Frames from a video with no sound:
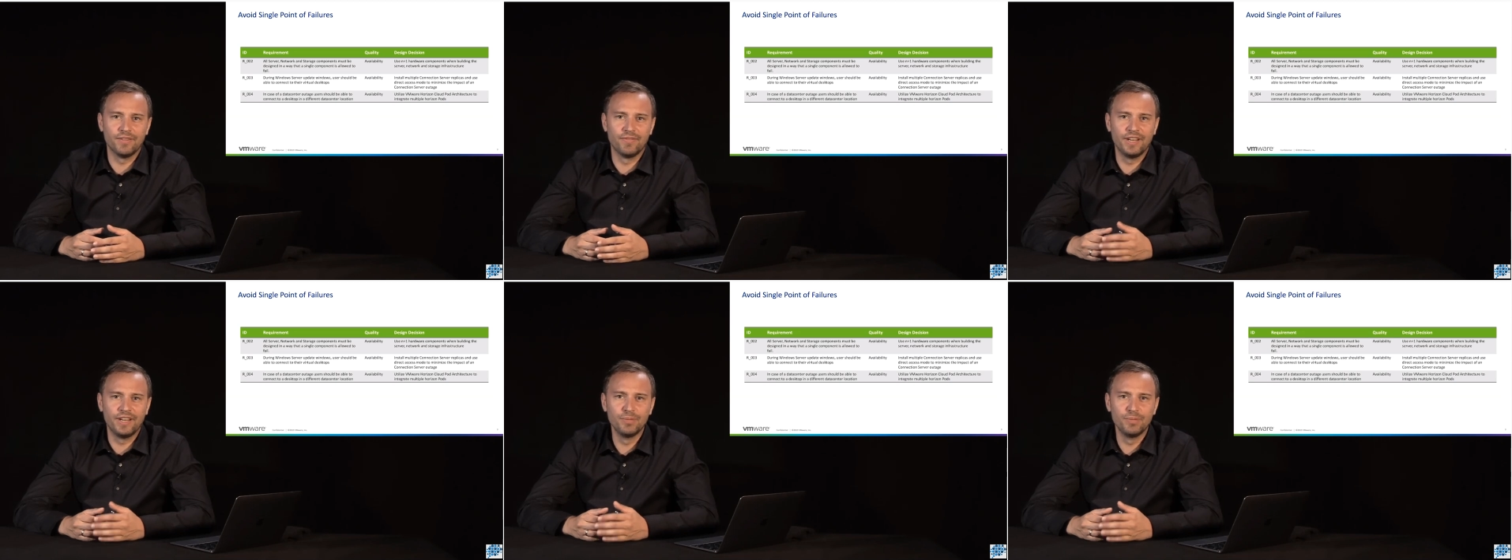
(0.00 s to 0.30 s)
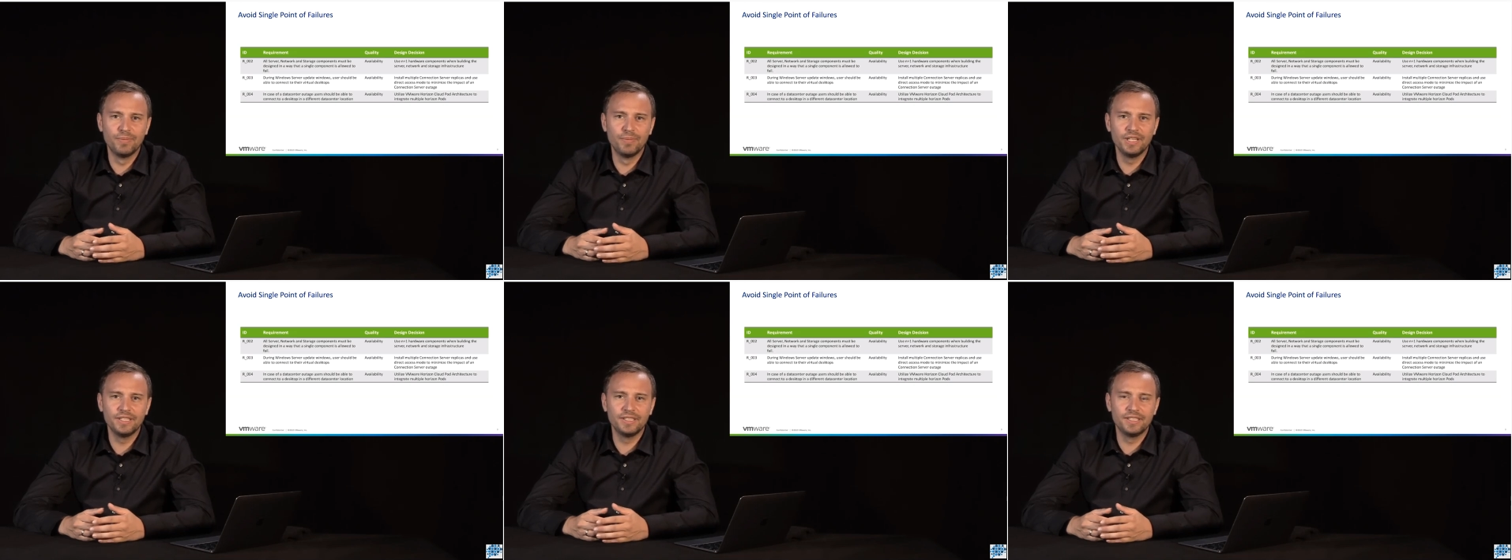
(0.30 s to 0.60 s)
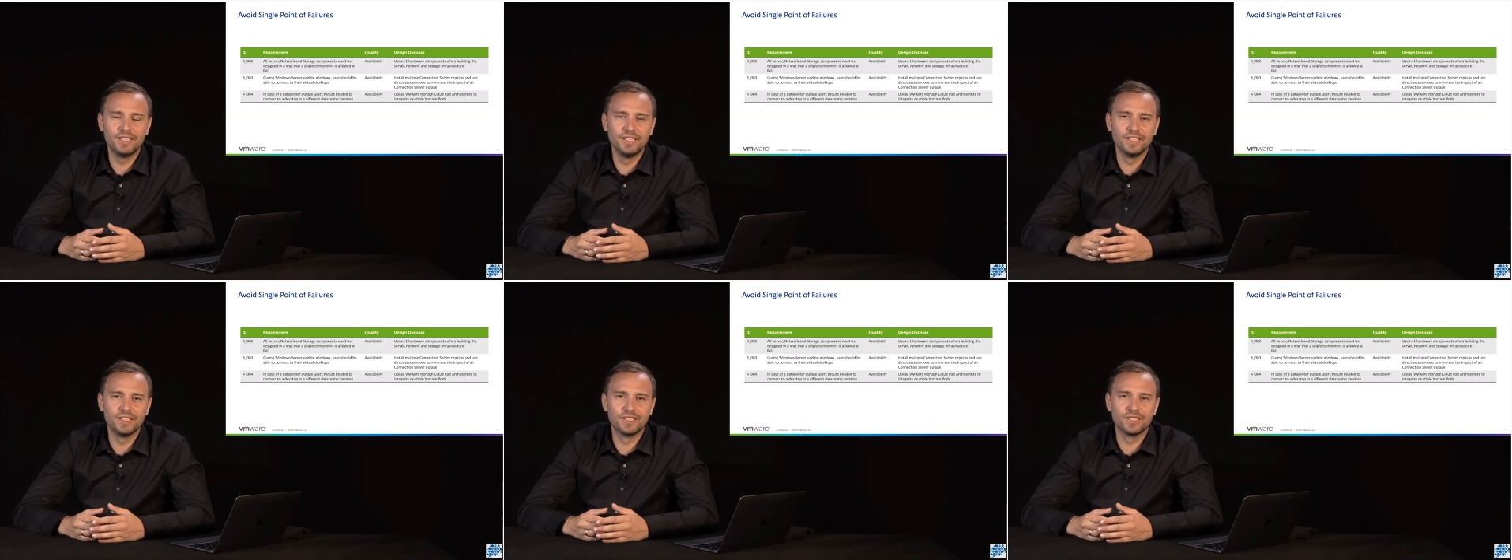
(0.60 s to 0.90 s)

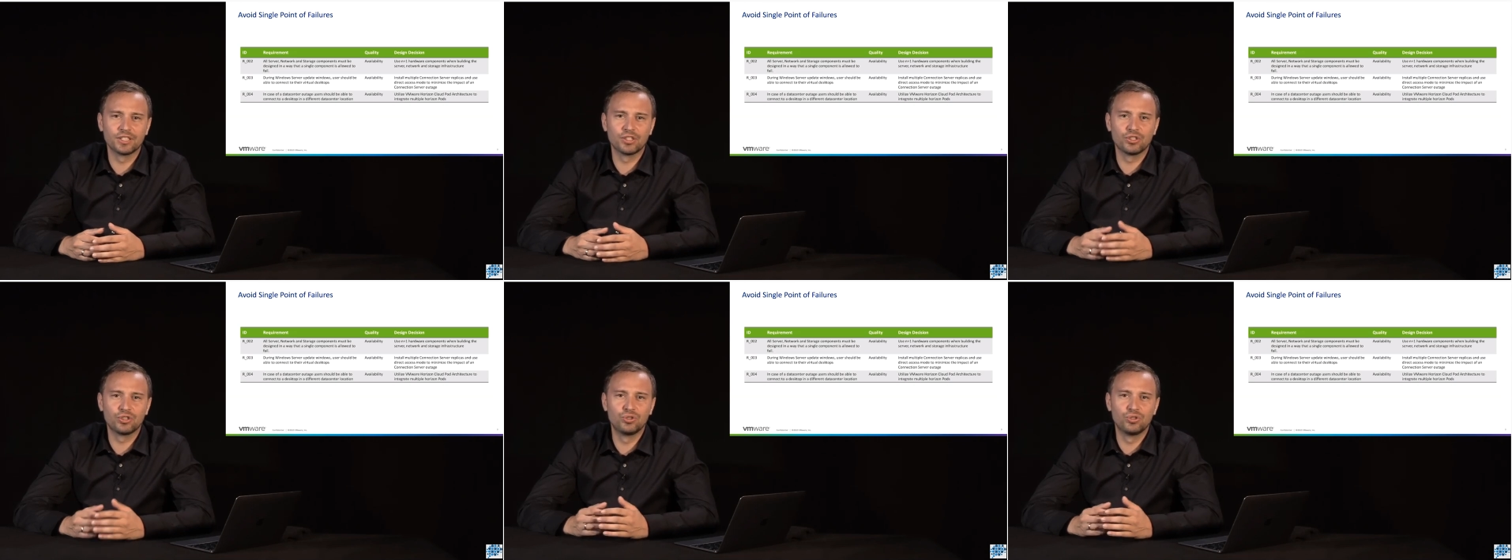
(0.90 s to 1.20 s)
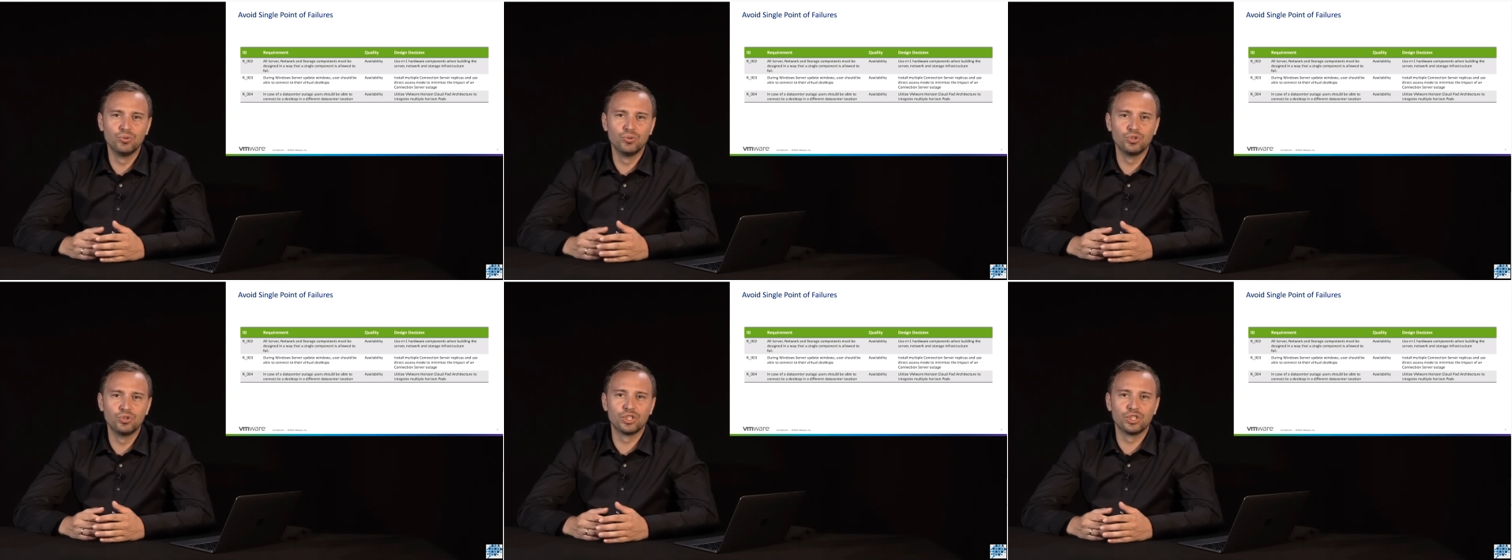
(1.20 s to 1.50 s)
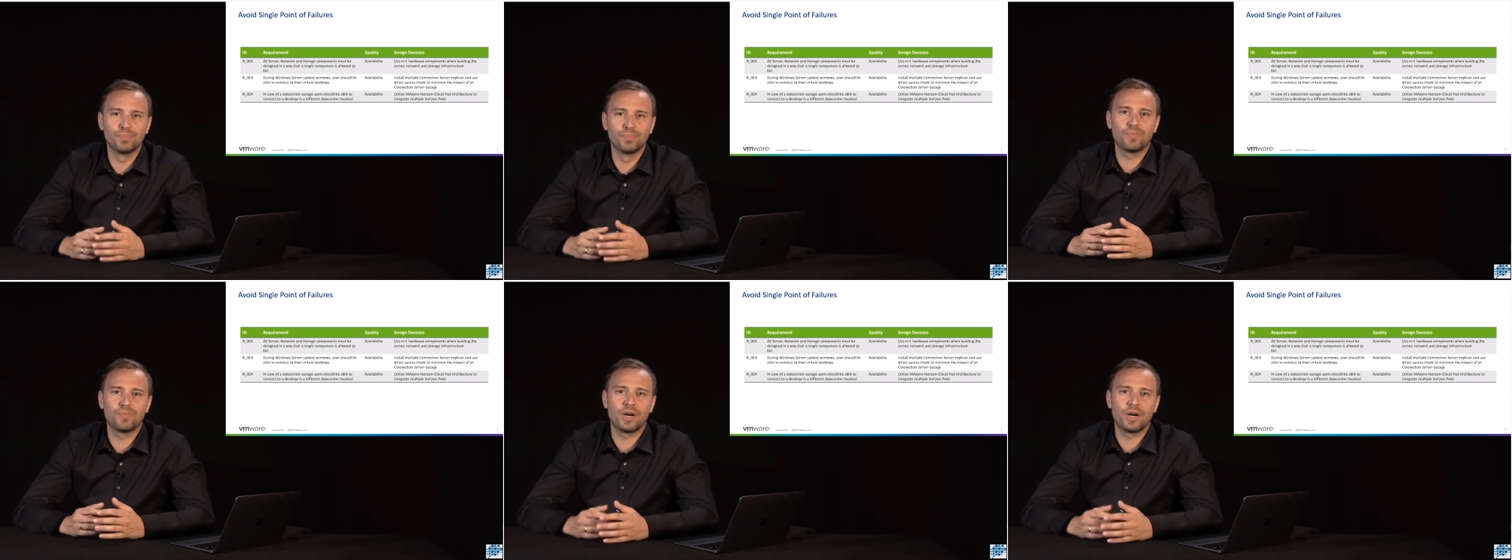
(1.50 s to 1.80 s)
availability is a
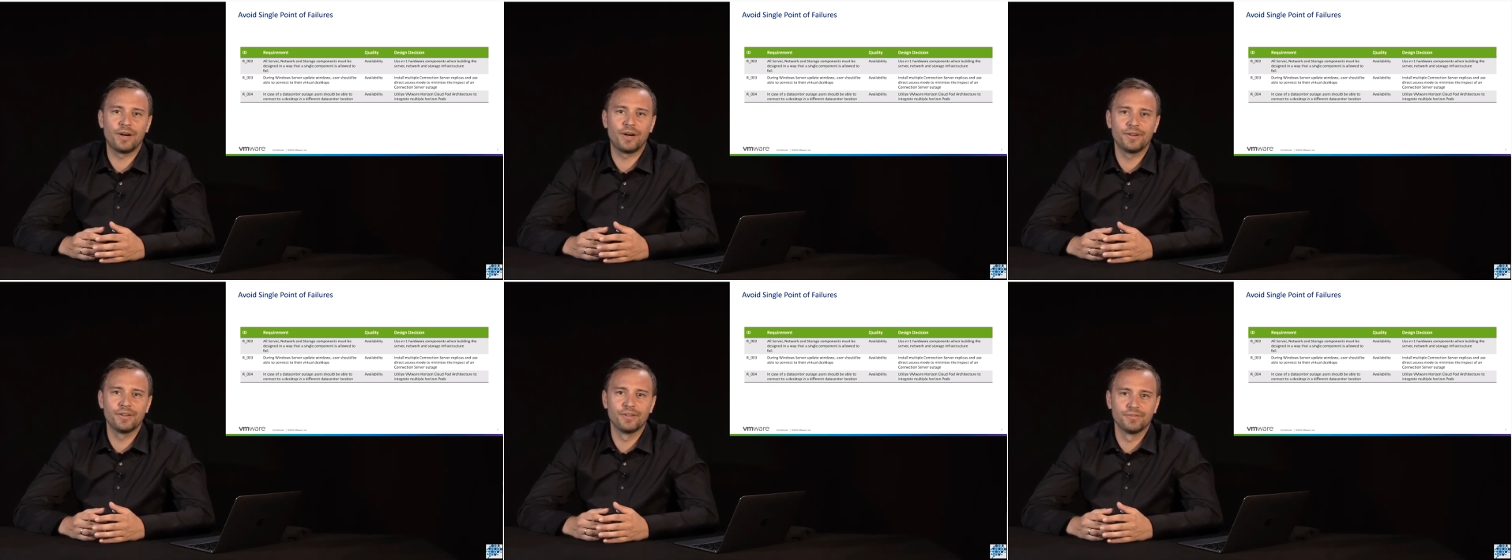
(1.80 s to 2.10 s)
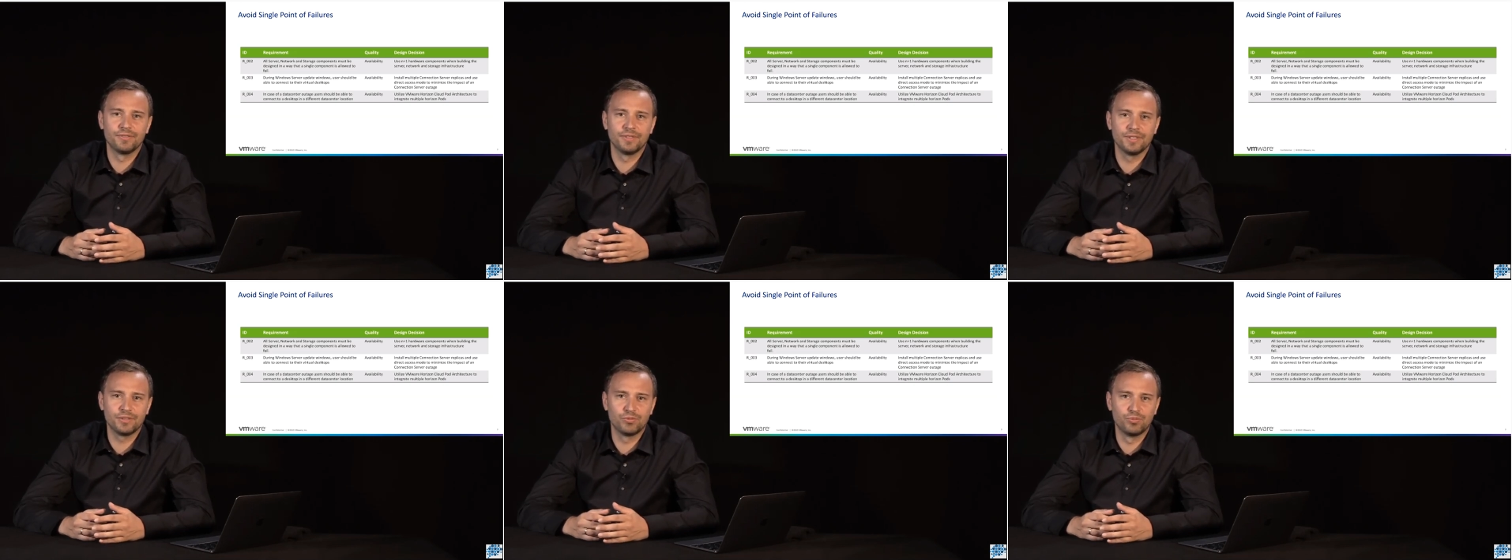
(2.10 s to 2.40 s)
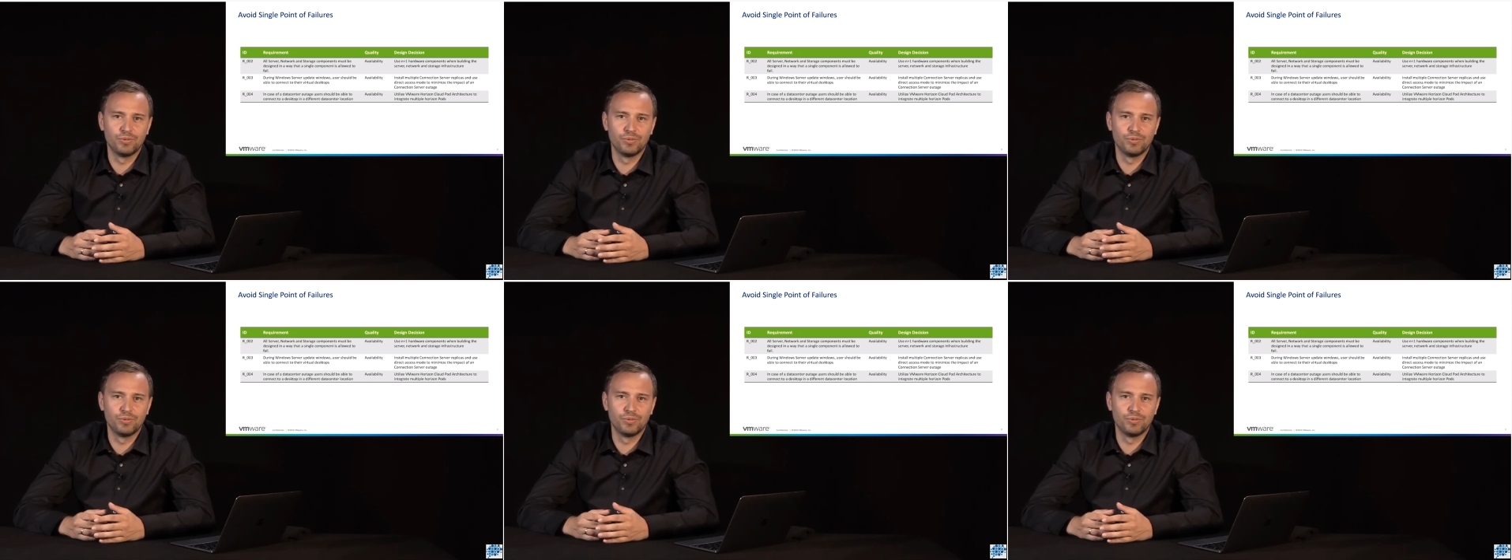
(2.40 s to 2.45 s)
crucial part of it.